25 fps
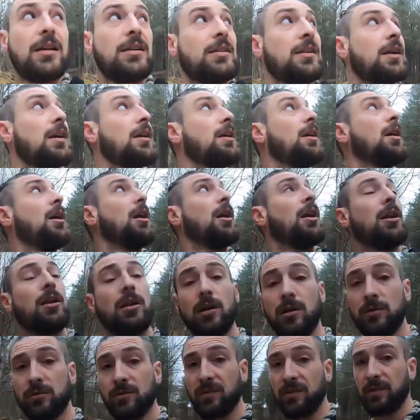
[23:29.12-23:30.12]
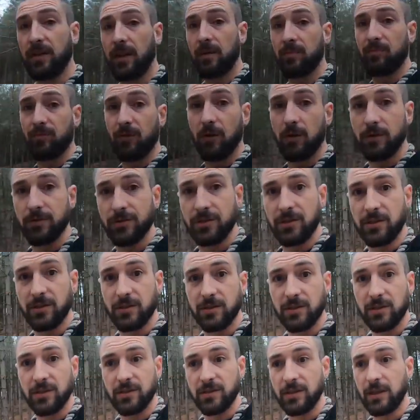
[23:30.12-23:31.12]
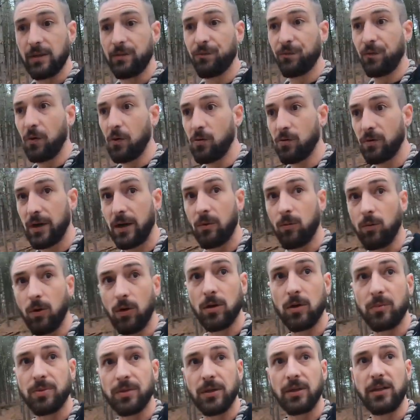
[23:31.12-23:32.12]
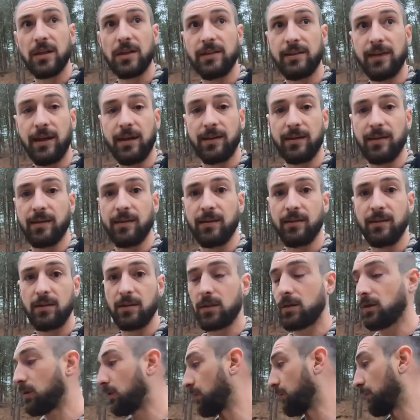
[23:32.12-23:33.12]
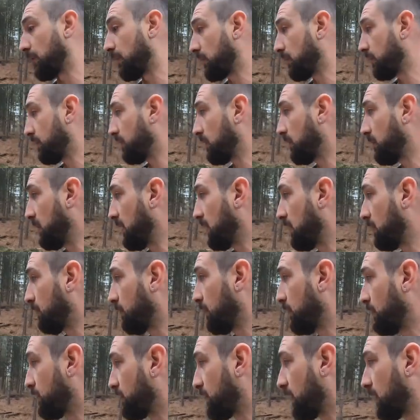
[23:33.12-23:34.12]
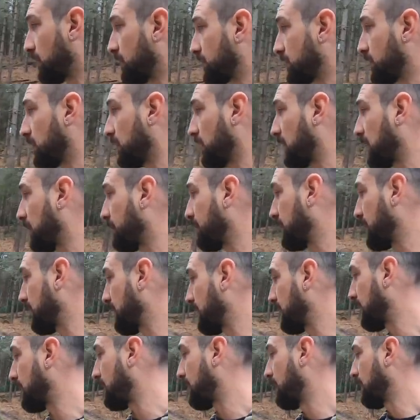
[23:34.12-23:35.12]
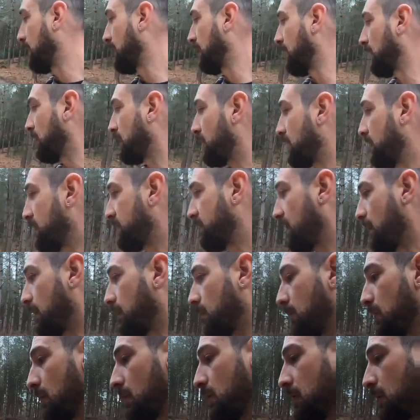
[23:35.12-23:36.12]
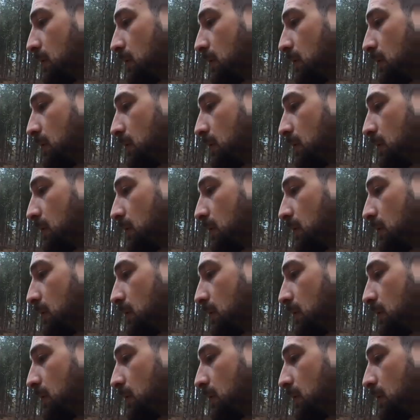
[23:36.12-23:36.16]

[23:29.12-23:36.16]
under loads of dead branches because they fall, they'll wallop you, you're dead, you're gone. And you're in the middle of the woods, no one's going to come and get you. Look at this hole.